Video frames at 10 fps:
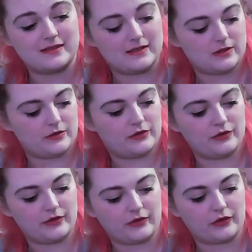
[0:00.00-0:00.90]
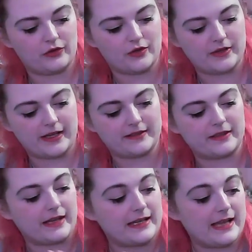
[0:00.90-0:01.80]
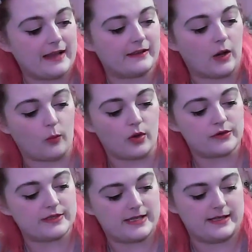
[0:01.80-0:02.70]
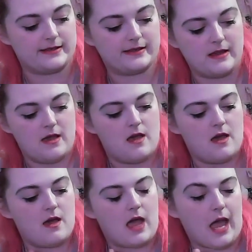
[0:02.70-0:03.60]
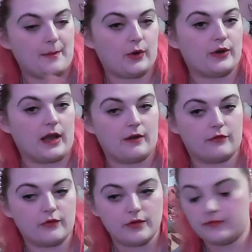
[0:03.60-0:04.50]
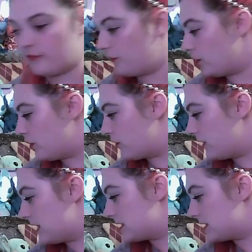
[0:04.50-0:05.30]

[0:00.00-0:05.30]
as soon as I saw this, I was like, yes, I want it. And we're going to have room for it.